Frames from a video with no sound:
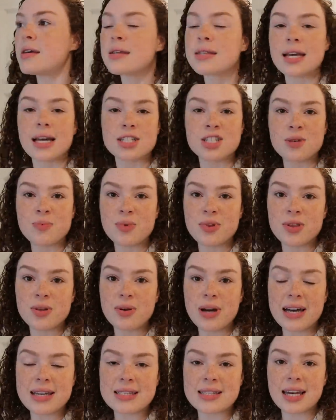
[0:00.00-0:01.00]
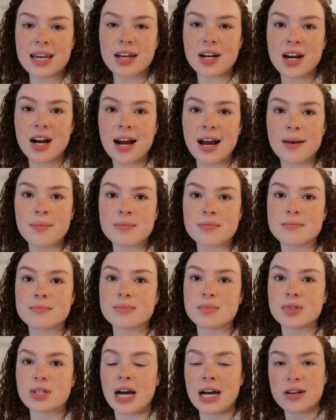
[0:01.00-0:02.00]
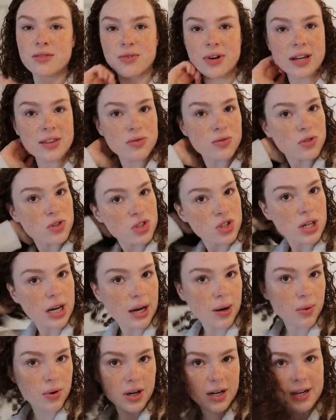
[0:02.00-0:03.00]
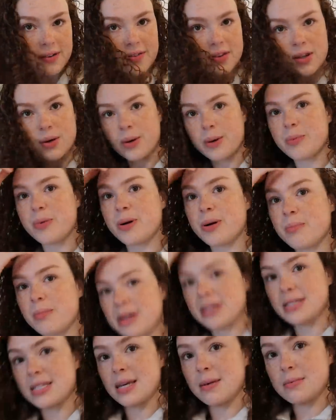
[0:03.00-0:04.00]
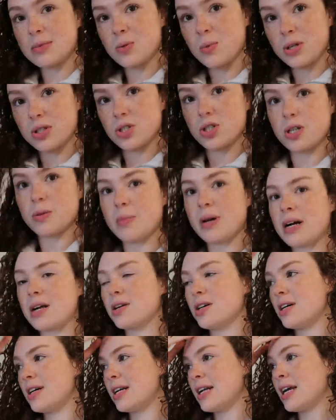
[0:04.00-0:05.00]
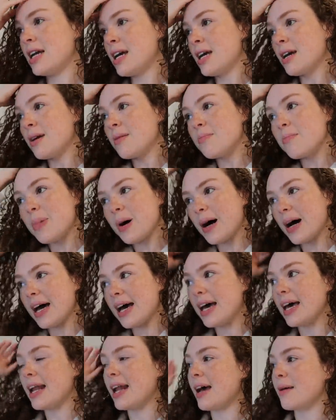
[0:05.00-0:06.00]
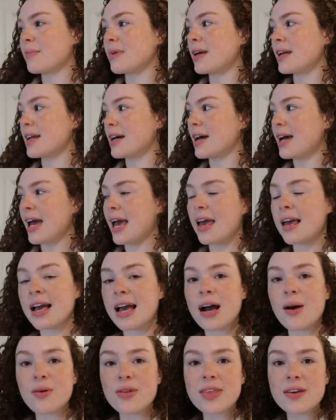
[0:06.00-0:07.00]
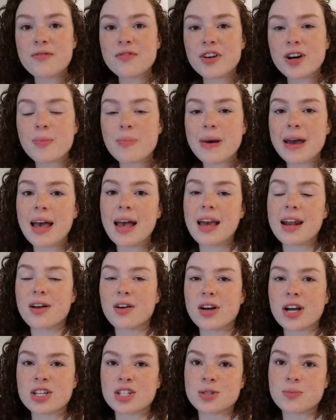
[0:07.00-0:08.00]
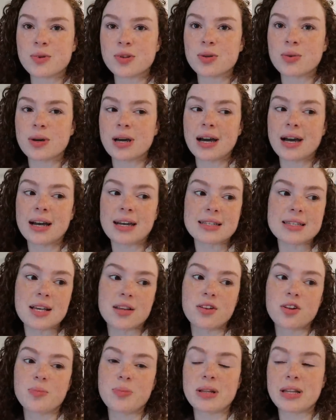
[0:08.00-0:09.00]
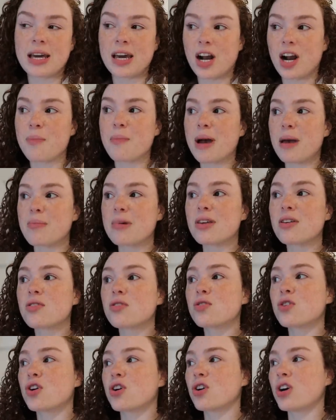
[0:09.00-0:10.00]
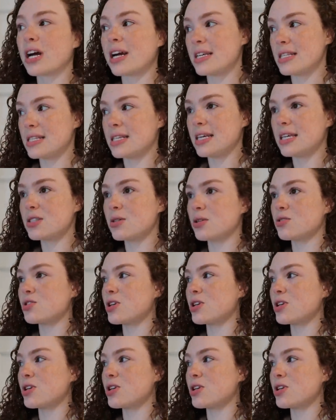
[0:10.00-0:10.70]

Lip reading: catch up with you guys later. I ran through the shower, even though I put my same sweatshirt back on, but I'm gonna hang out with them for a bit and I'll catch up with you guys a little bit later. It might be a little crazy, so I